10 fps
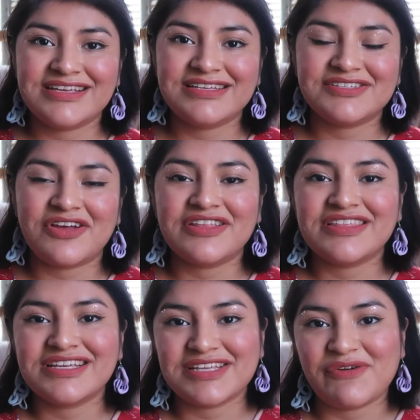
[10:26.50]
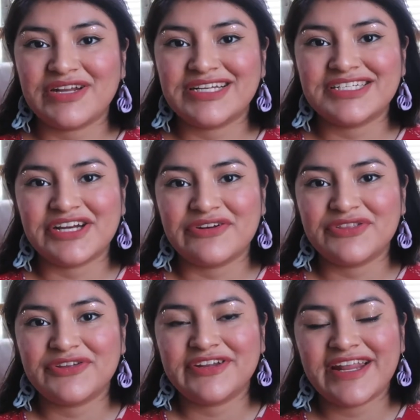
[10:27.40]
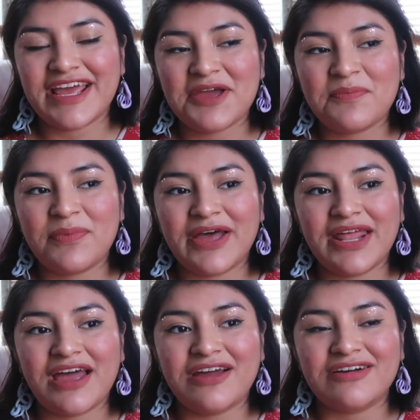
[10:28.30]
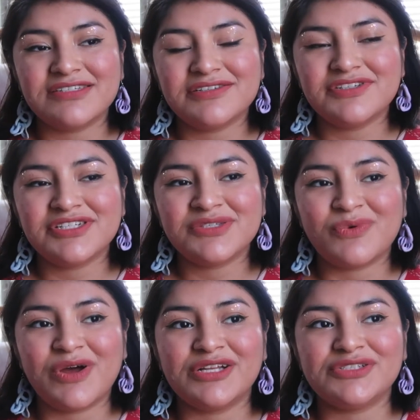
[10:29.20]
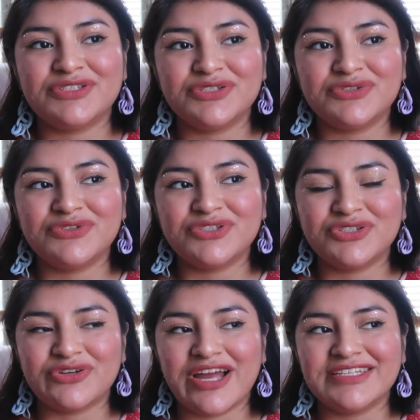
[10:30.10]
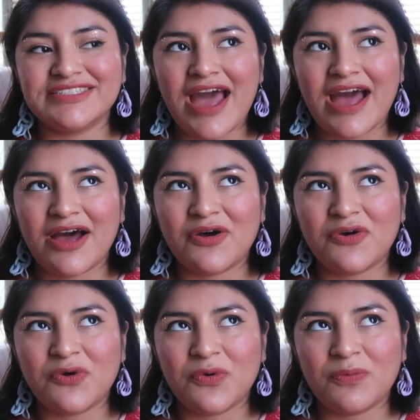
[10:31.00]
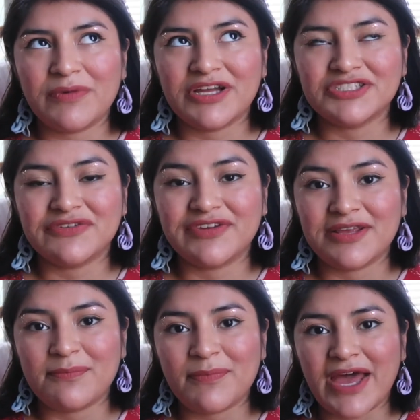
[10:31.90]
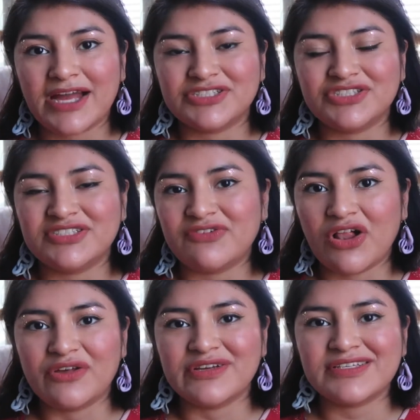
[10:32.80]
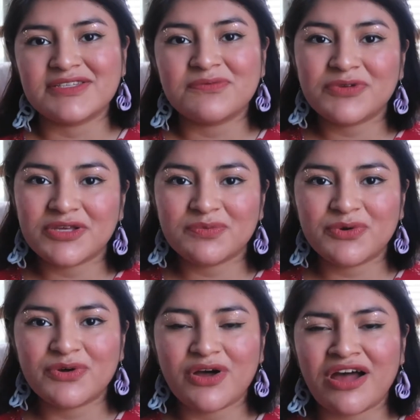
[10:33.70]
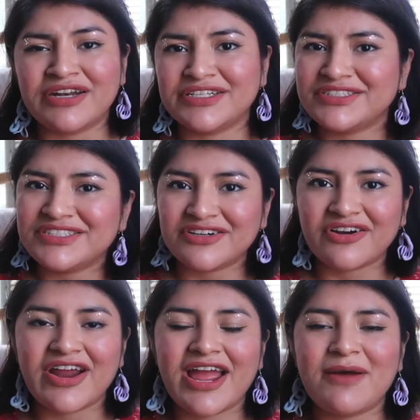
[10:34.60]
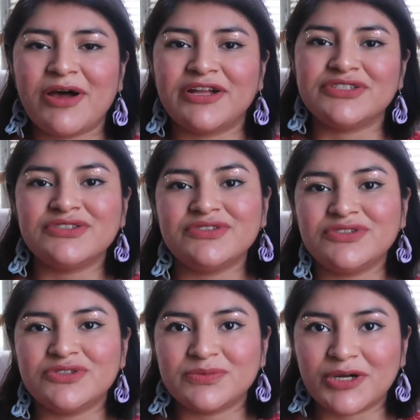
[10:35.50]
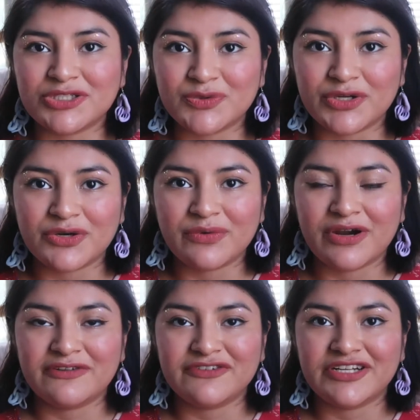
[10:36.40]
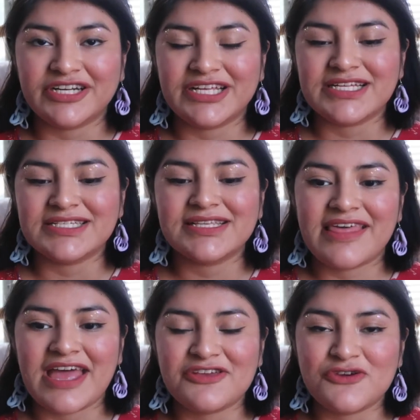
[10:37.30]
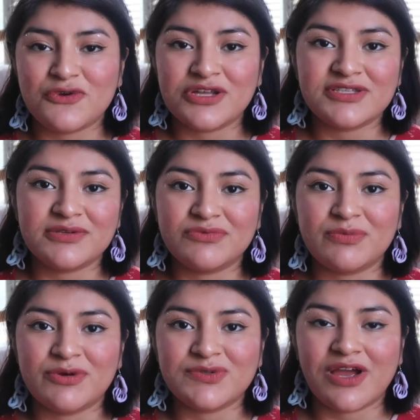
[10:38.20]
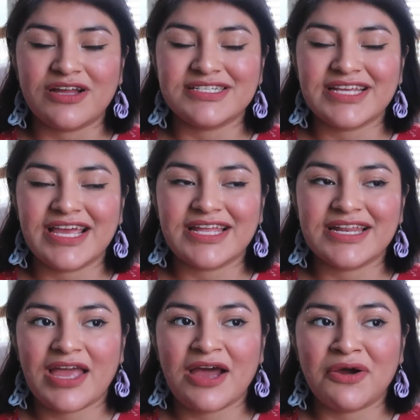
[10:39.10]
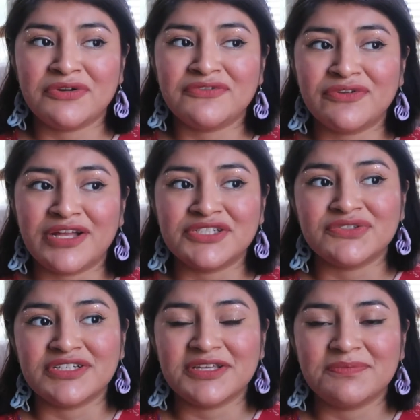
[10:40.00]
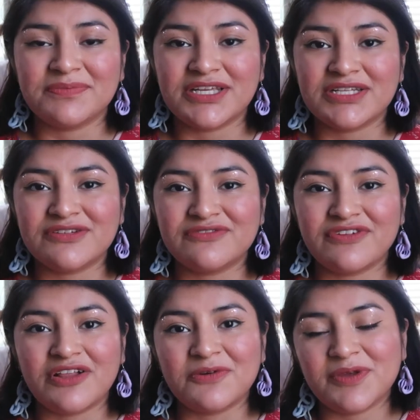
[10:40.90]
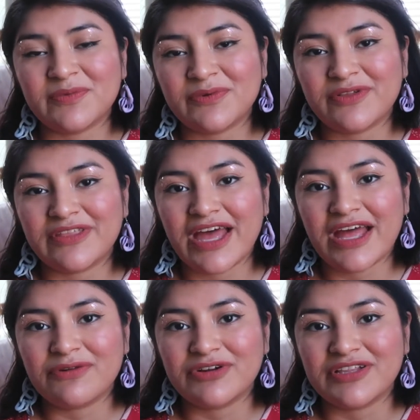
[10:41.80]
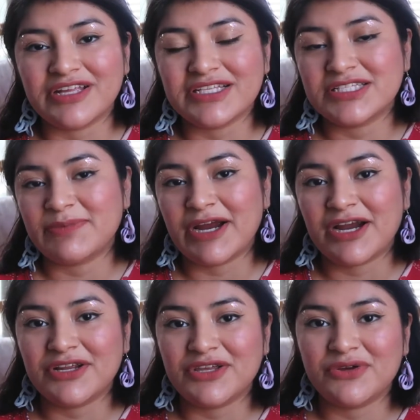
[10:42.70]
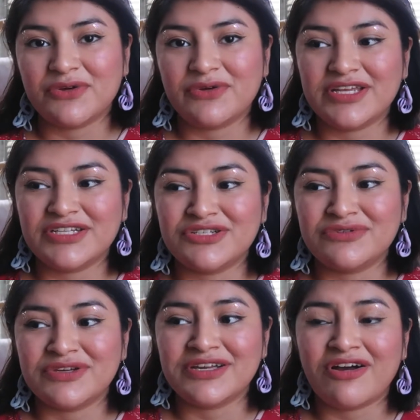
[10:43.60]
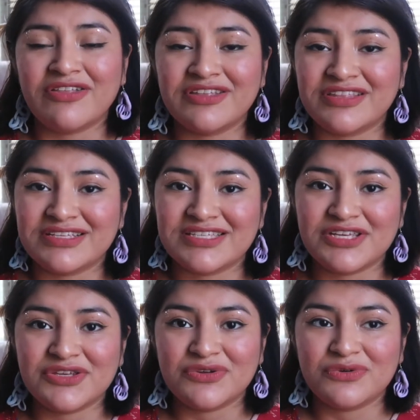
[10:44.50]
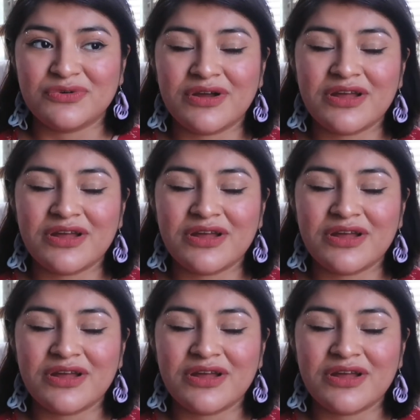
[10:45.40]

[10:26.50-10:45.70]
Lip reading: is all the things I wanted to share with you today, but I also just want to stress how much of an impact just following some people on Instagram, on YouTube, on Twitter, wherever it is that you consume the most content, how influential it can be to follow people that really inspire you in doing all the things that you